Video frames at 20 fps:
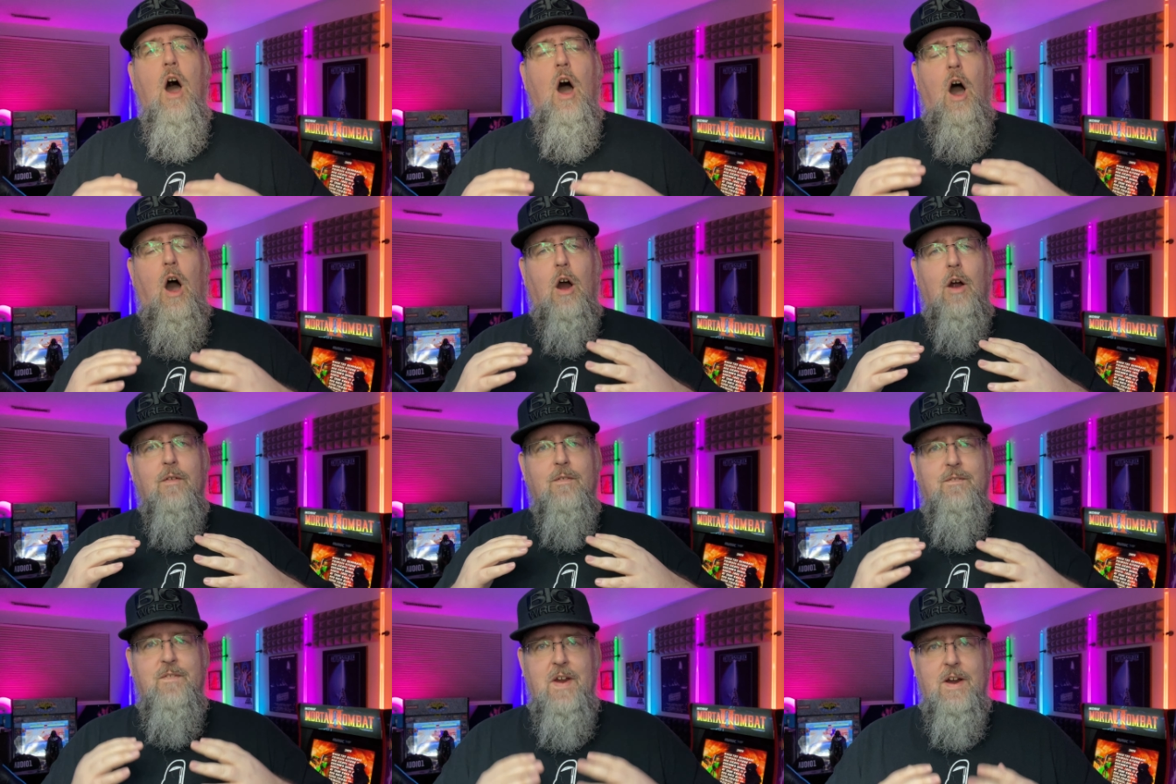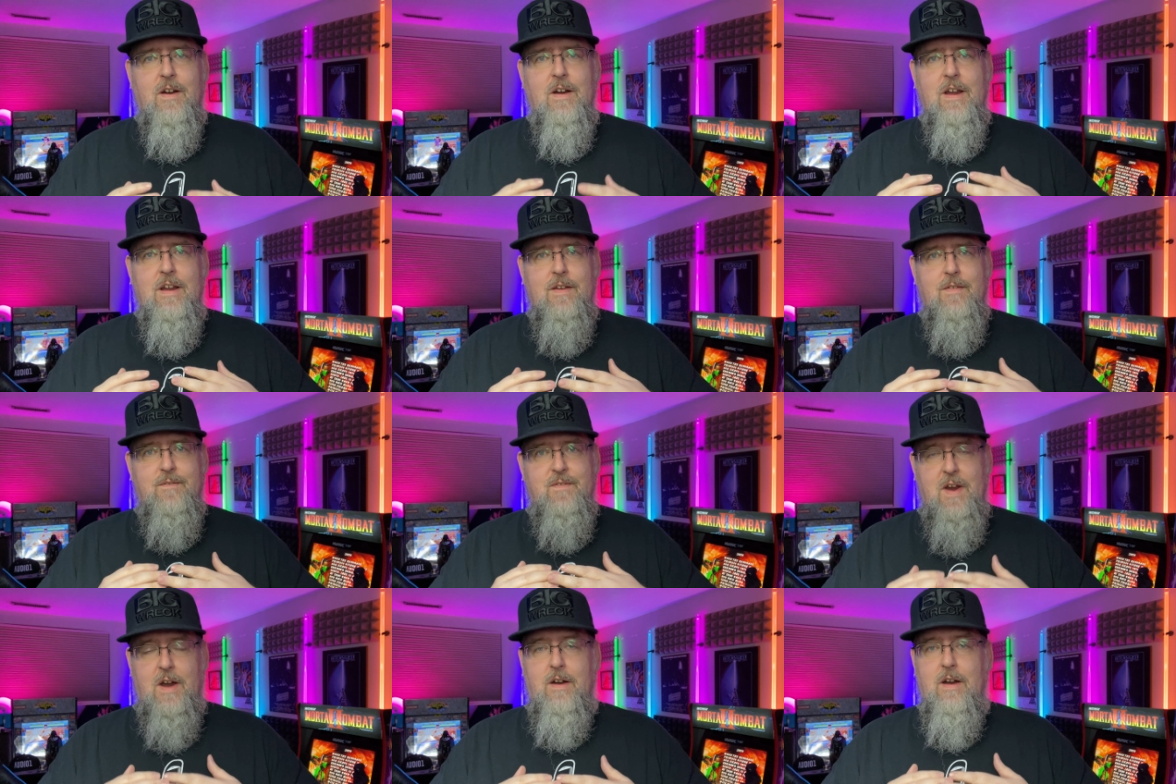are very,
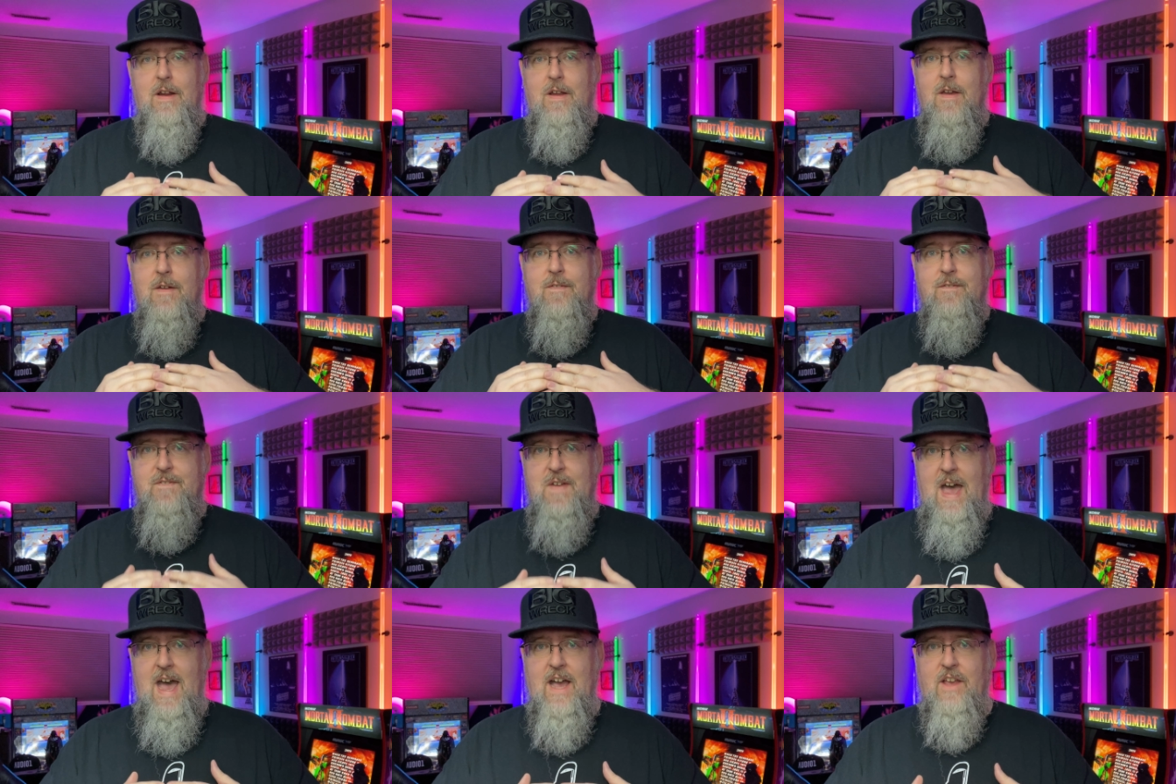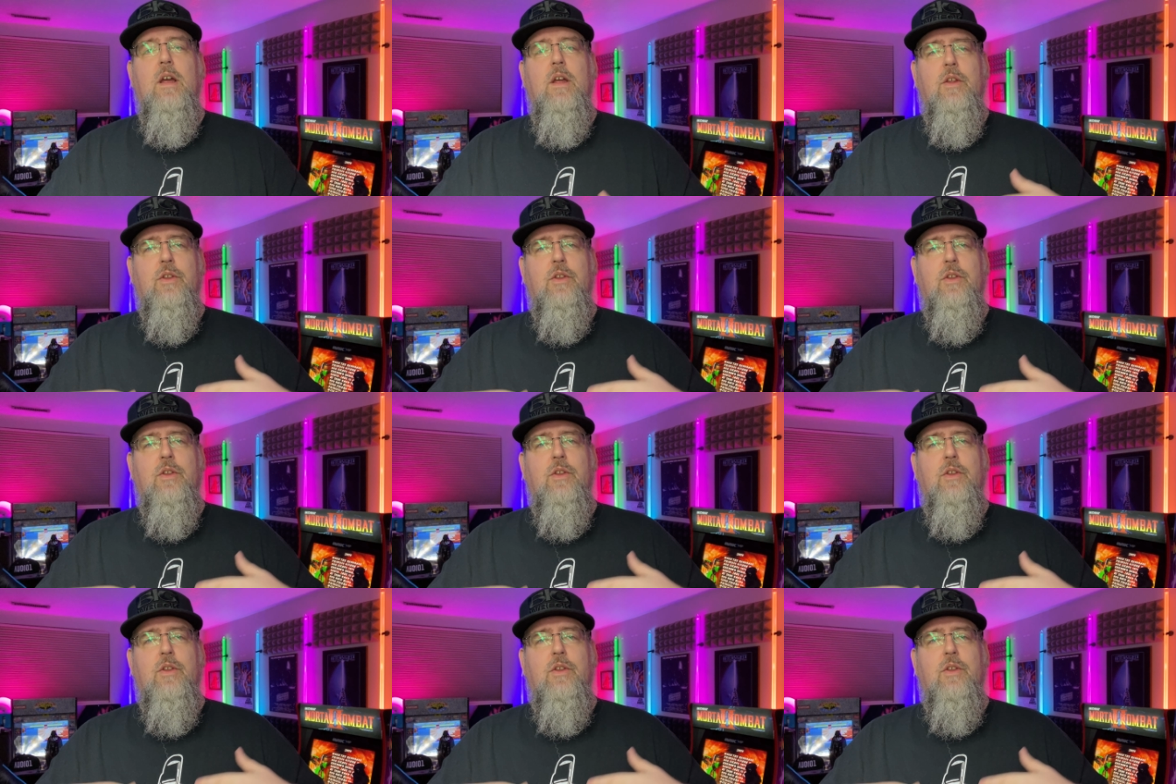very fast.